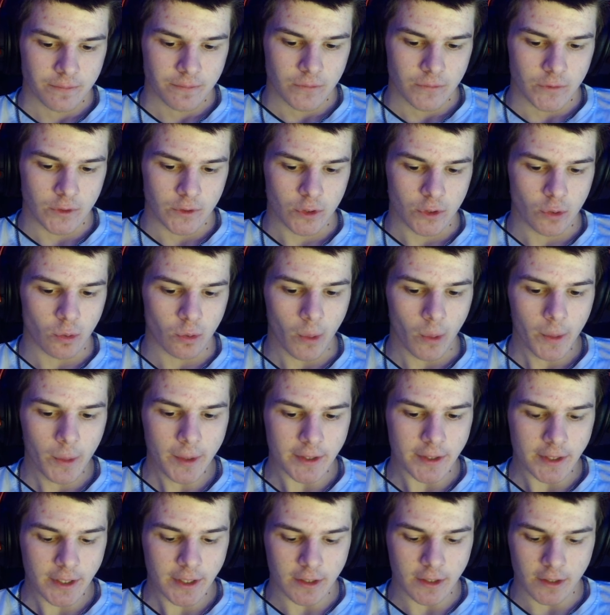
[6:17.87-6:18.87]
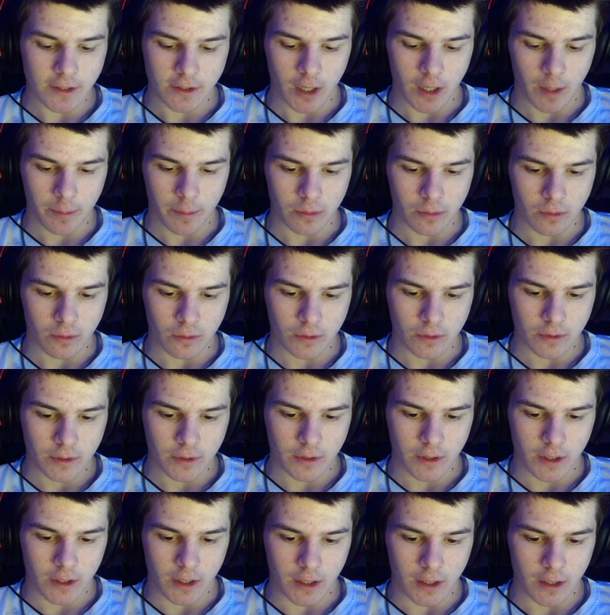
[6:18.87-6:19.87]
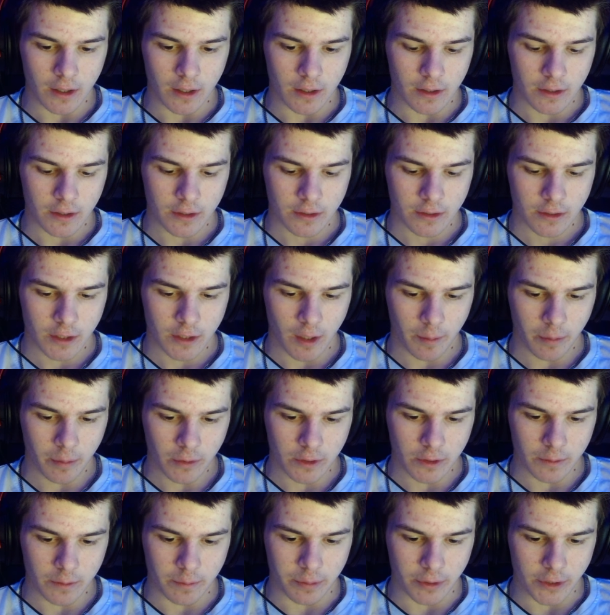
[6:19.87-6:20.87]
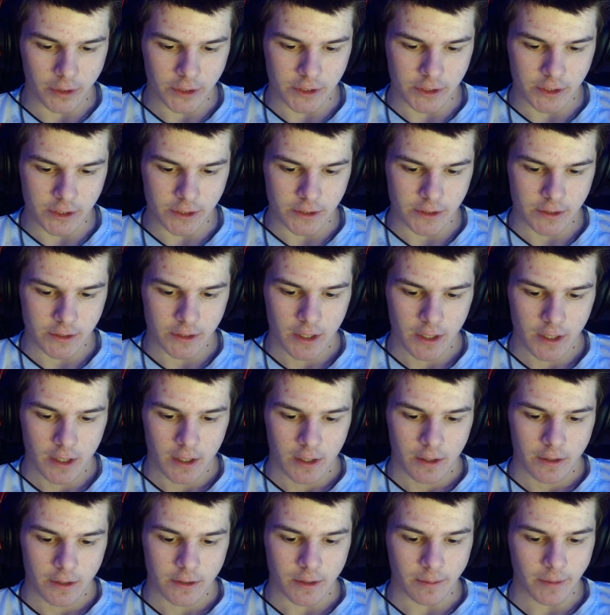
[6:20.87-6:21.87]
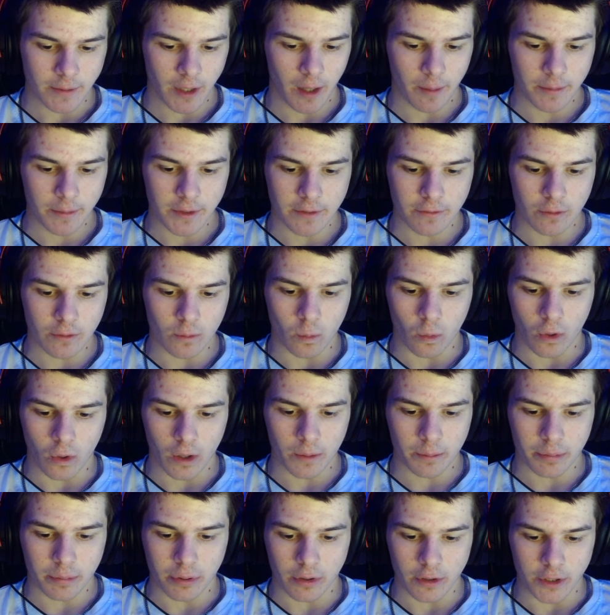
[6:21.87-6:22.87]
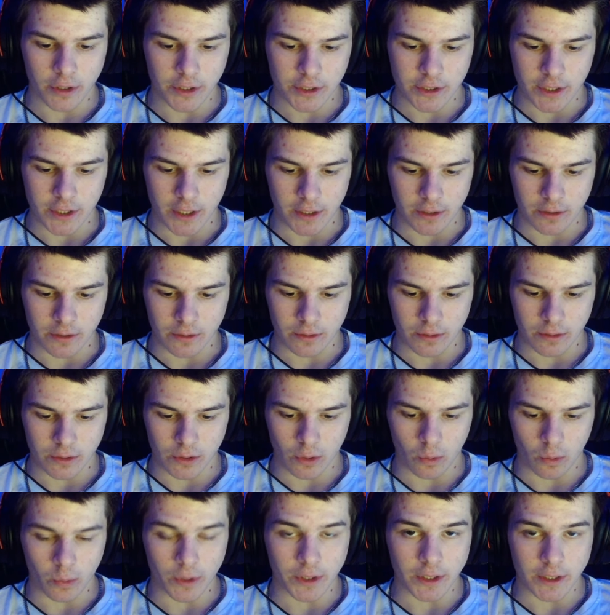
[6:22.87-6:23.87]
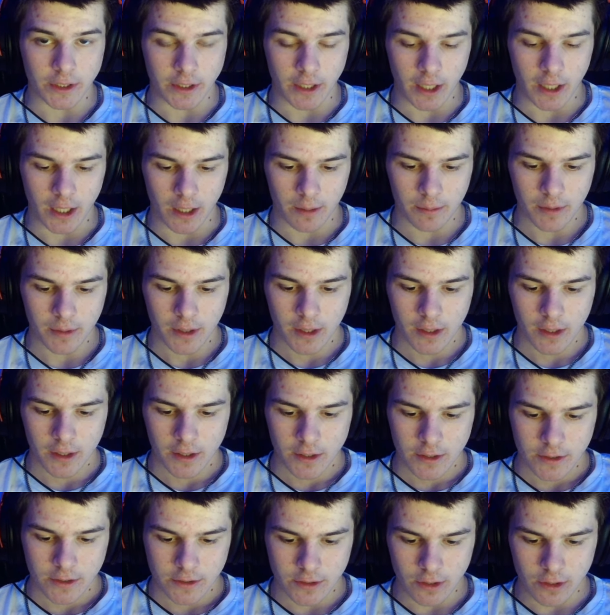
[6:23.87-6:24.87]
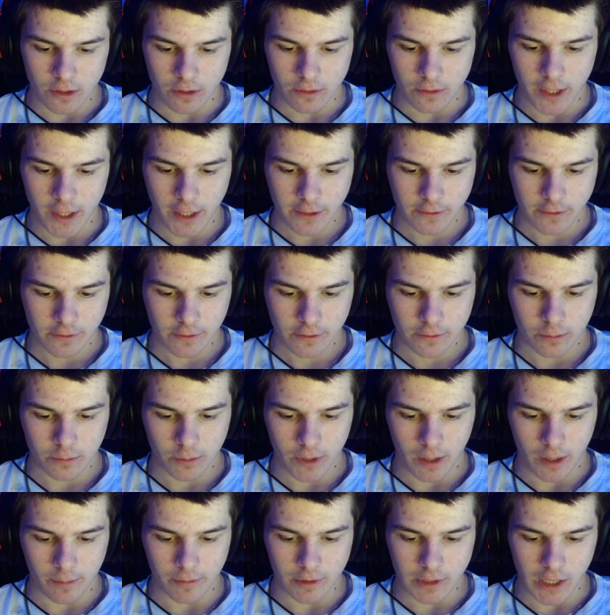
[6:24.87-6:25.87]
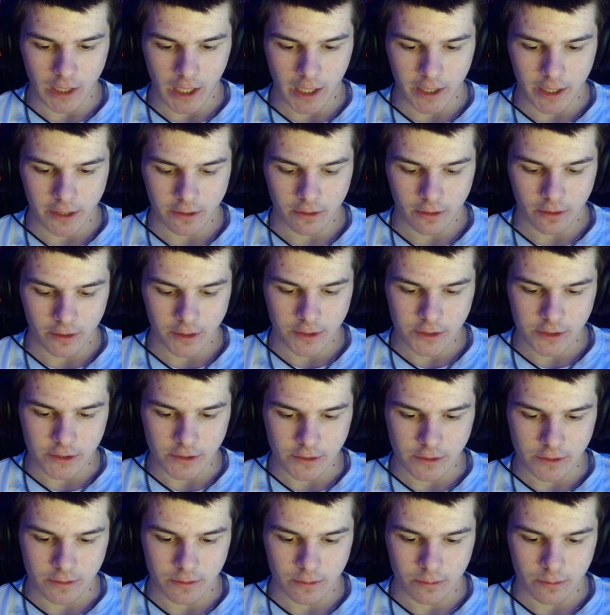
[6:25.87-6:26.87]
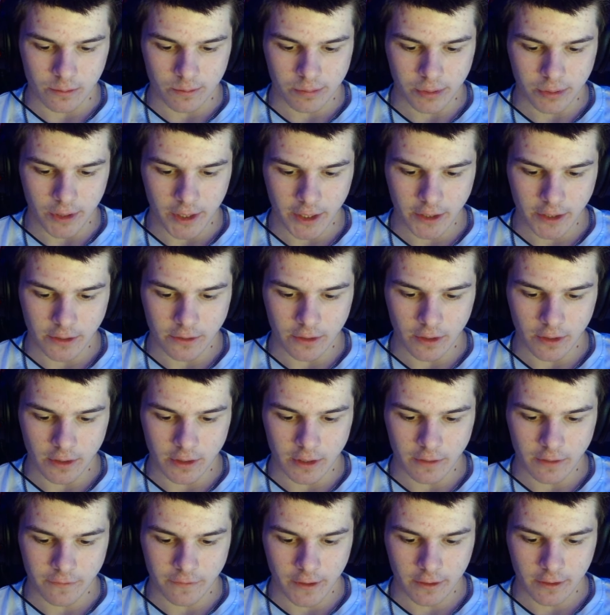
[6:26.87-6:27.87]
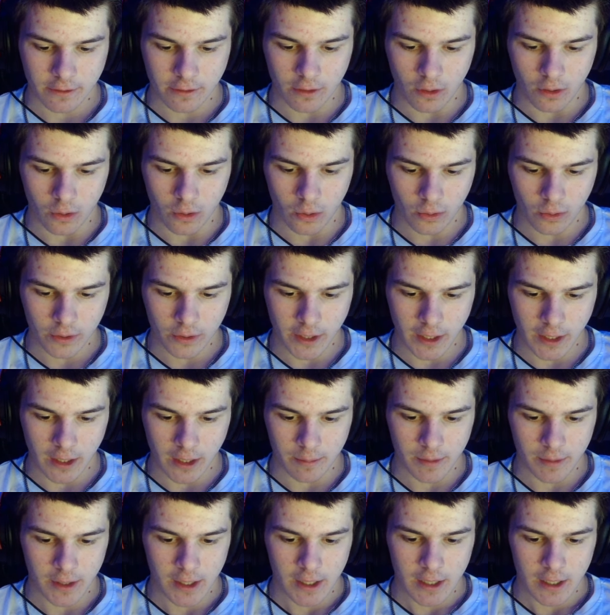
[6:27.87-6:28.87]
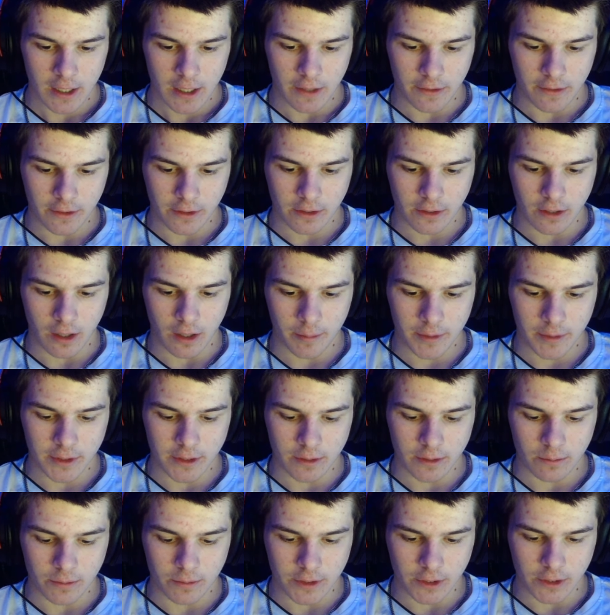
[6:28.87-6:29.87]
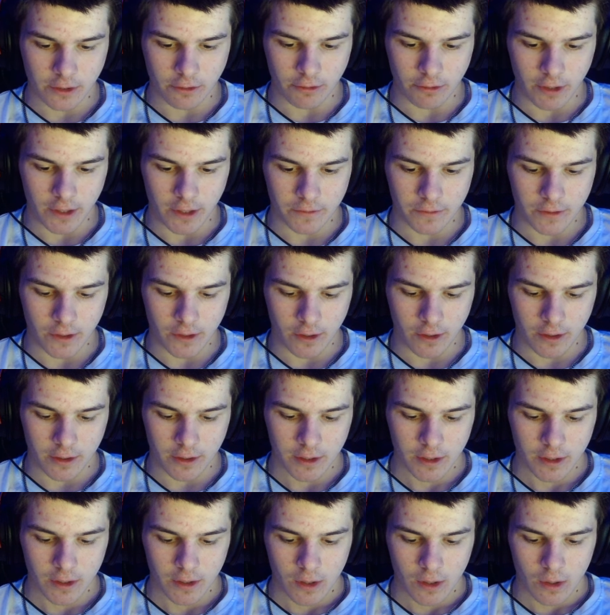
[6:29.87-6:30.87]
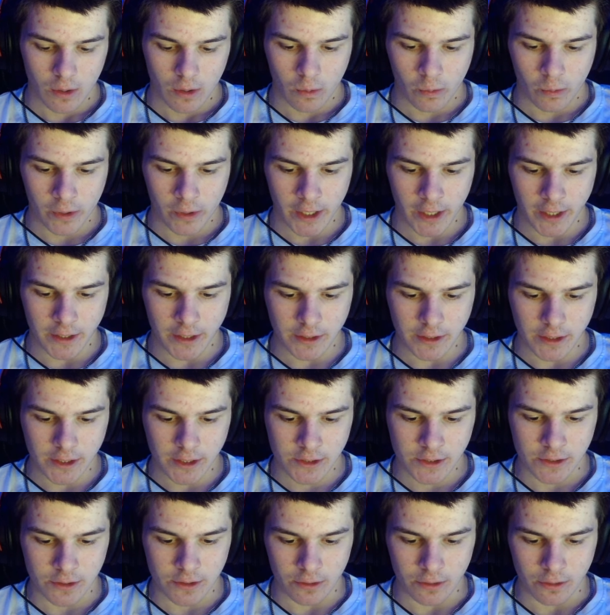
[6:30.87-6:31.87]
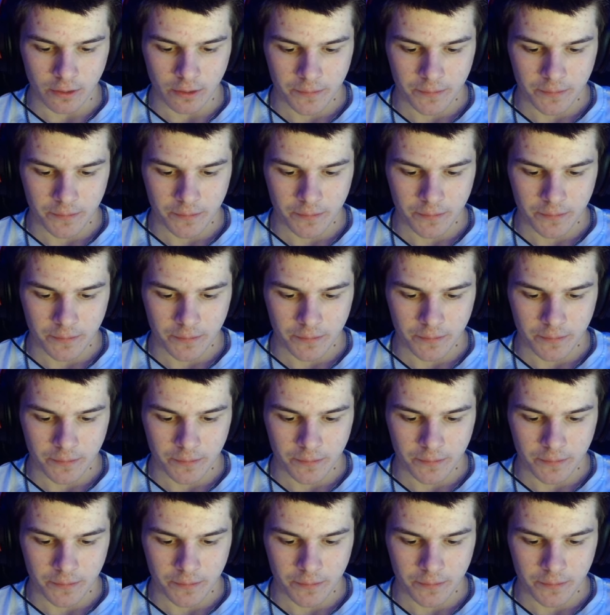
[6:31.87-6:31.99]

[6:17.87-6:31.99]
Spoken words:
you only need a couple good pushes, sometimes even one push, and you'll win the game. So that's just what I'm relying on. It's just playing good defense the whole game, and then coming in with the graveyard when I need to.